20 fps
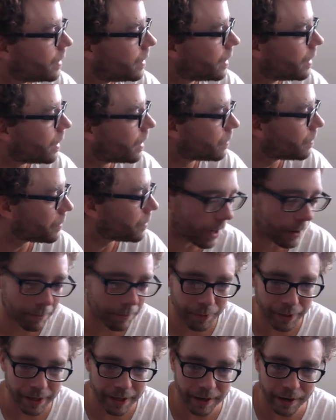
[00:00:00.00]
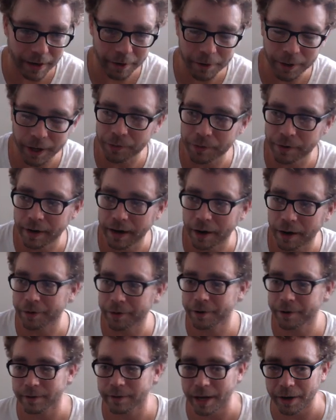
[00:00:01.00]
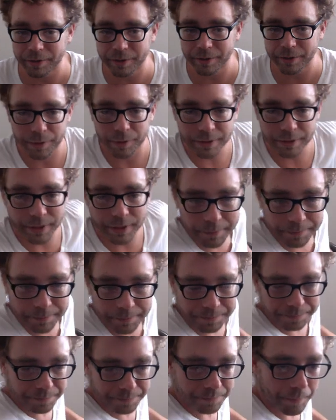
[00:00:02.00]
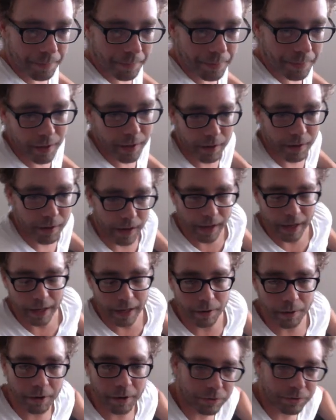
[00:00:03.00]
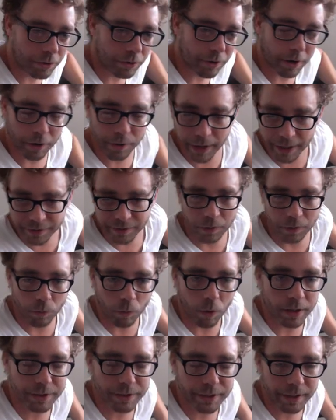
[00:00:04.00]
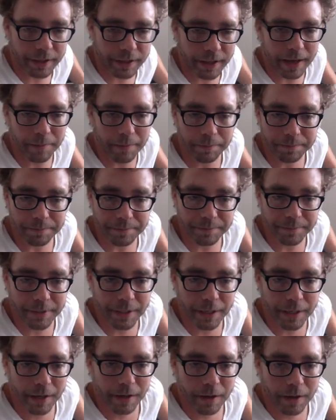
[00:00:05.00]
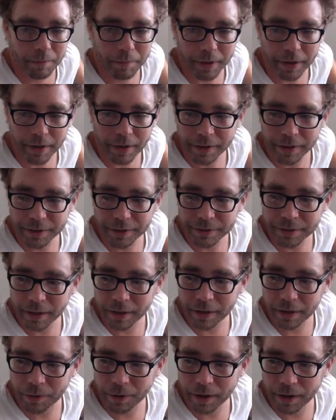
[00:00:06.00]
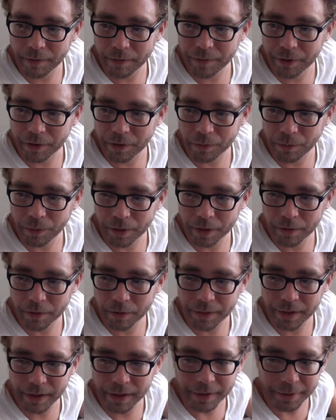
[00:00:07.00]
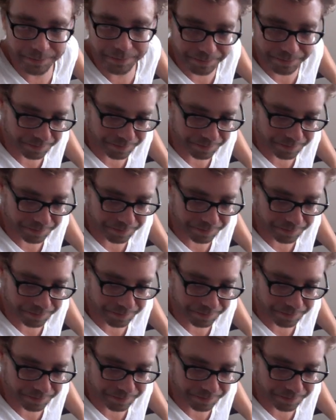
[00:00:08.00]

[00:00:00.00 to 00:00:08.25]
Are you out in an hour? You're allowed this one time. And so are you actually watching the game? Because you know what, if you're one of the,